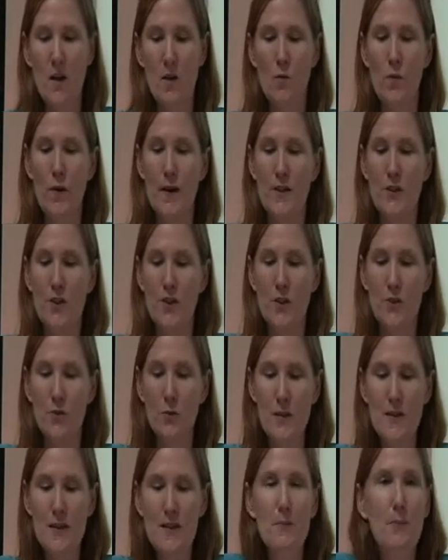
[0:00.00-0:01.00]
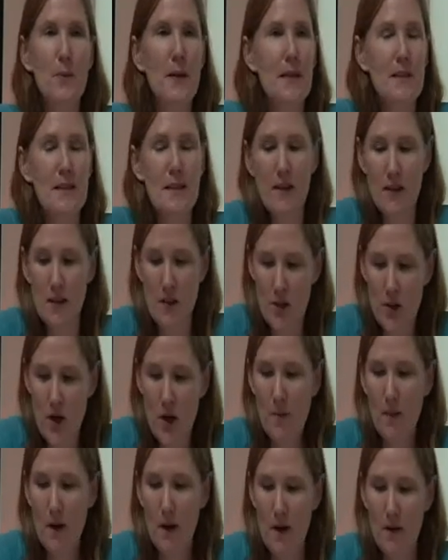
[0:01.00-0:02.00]
which was depicted in
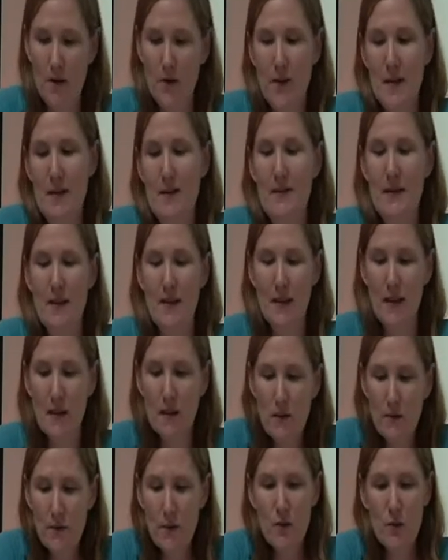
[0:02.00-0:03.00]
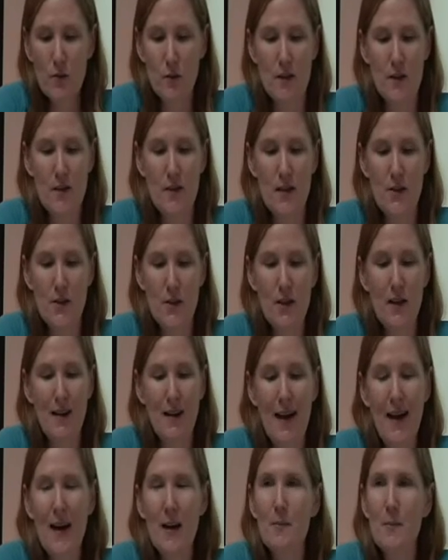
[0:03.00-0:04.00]
sharp contrast to the individualization and
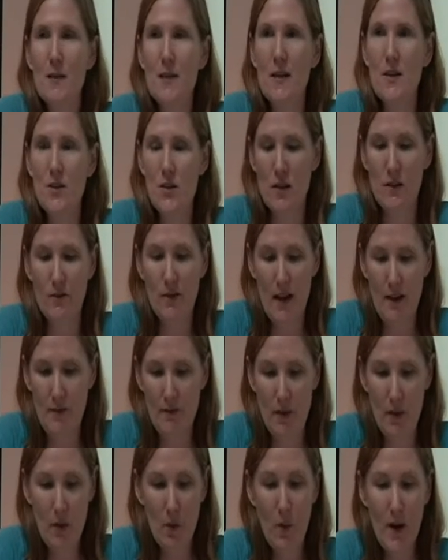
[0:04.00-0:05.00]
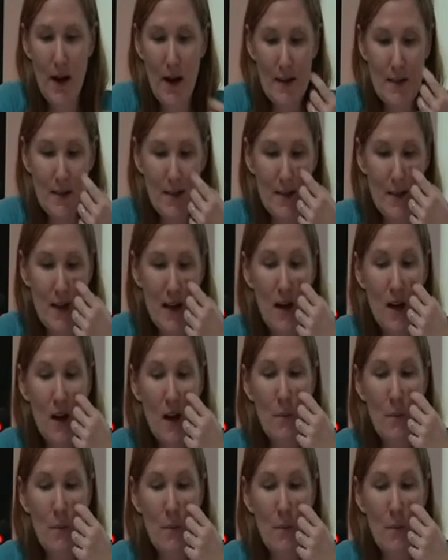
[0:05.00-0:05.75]
atomization of life in the West,